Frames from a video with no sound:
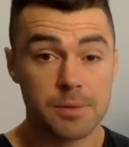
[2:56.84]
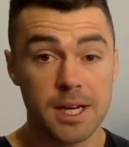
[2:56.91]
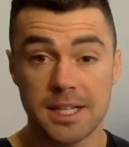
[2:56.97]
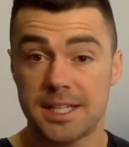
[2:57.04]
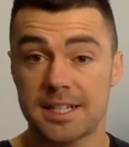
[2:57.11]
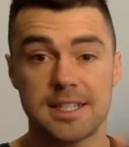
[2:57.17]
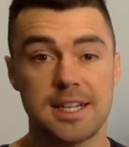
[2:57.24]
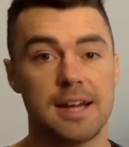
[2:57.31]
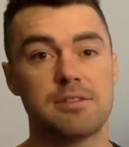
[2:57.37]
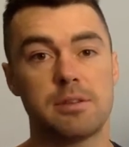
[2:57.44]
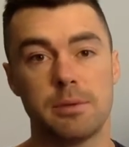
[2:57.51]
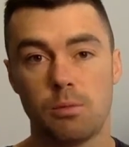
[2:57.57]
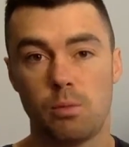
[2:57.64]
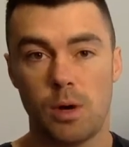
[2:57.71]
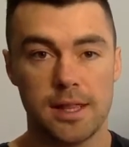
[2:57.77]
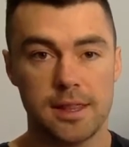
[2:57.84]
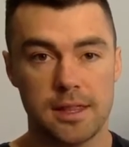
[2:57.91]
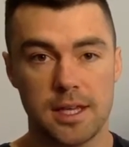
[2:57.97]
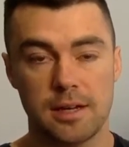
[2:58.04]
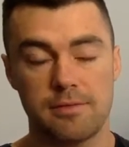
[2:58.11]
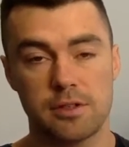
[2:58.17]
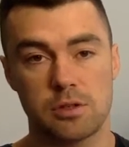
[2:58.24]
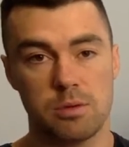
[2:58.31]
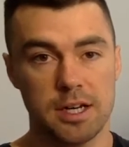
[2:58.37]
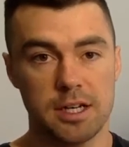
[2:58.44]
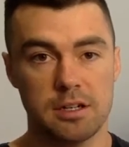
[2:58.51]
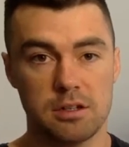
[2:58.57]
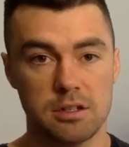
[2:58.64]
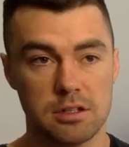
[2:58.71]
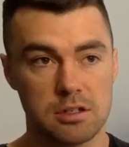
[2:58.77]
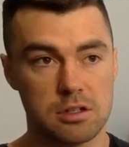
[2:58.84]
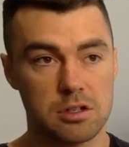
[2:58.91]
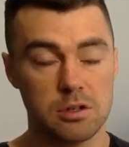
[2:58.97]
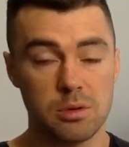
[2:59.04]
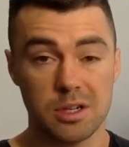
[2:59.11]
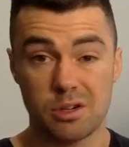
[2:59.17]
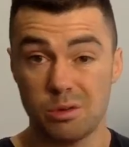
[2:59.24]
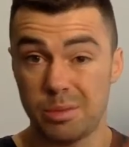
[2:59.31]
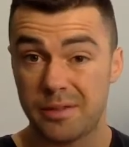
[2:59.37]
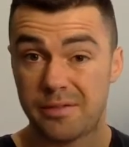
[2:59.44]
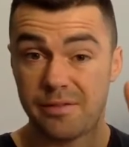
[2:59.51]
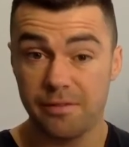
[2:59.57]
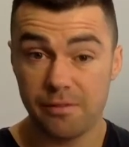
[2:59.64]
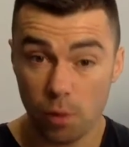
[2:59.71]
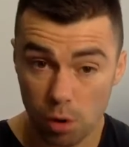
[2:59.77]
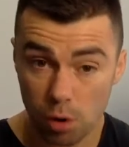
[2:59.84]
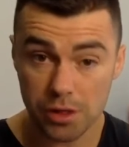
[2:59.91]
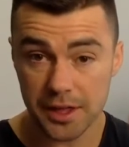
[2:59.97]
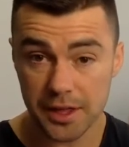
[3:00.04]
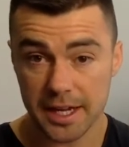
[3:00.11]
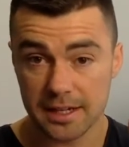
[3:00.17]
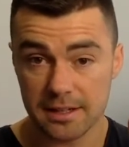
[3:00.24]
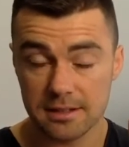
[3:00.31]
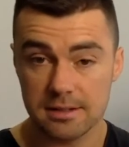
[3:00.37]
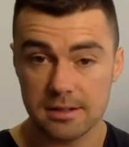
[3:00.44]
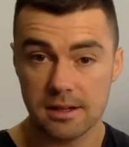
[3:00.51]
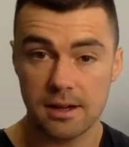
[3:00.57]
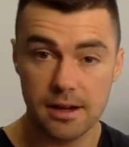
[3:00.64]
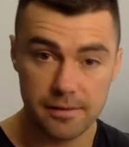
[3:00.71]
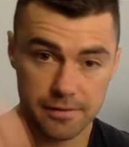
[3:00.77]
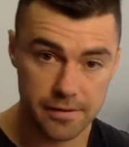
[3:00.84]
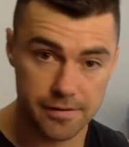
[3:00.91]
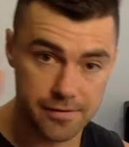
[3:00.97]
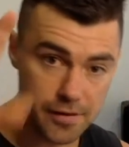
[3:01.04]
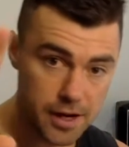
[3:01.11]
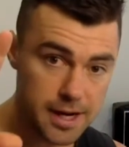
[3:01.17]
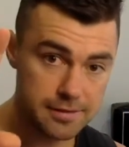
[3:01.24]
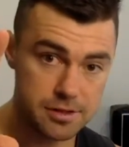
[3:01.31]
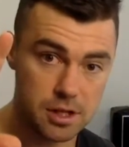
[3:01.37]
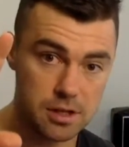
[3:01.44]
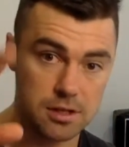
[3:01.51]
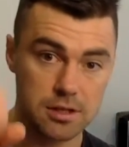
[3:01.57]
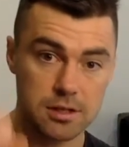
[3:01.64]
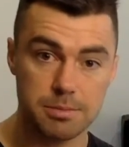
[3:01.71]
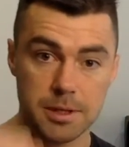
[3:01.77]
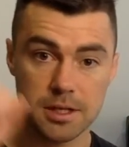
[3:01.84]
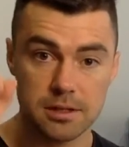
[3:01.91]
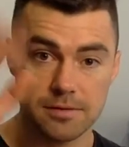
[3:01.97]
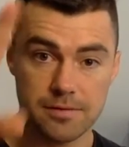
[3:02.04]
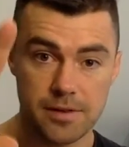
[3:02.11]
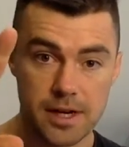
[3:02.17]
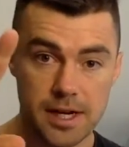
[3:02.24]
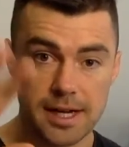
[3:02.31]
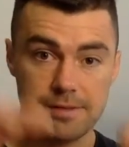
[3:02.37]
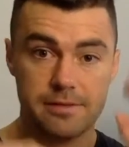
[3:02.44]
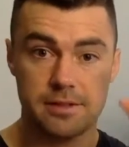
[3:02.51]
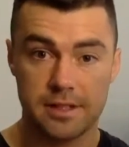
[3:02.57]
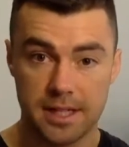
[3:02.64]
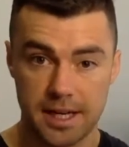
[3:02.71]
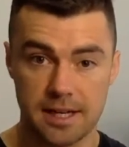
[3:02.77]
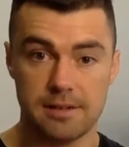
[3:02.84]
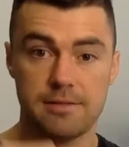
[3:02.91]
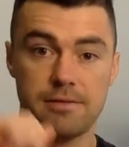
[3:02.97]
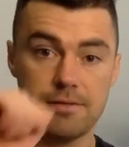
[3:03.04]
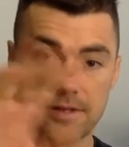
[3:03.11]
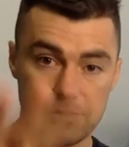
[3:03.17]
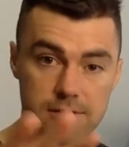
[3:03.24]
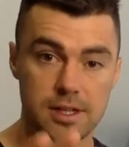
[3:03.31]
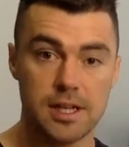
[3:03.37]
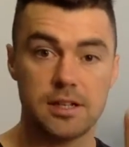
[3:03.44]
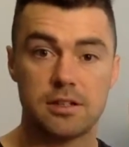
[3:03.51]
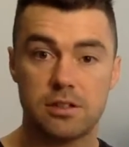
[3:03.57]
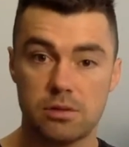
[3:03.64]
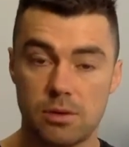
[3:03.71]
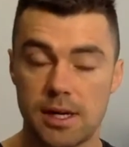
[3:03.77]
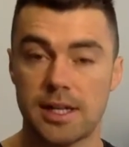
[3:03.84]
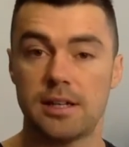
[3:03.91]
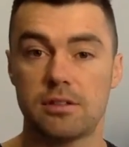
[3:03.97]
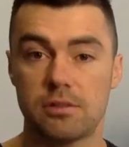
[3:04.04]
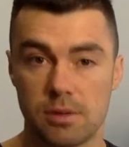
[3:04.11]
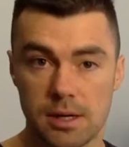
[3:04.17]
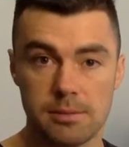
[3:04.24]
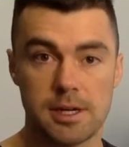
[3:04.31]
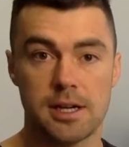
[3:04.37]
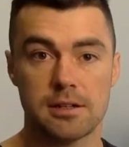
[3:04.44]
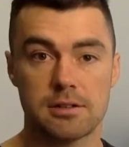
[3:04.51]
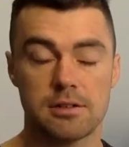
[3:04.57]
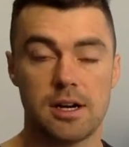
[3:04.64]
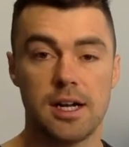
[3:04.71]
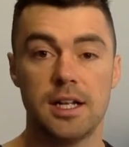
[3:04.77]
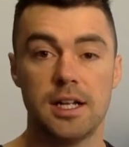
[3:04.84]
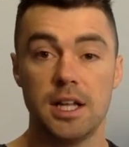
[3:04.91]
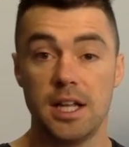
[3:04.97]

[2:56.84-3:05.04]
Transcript: It doesn't have to be one thing for $20 too. It could be four things for five dollars because five, 10, 15, 20, 20 bucks, right?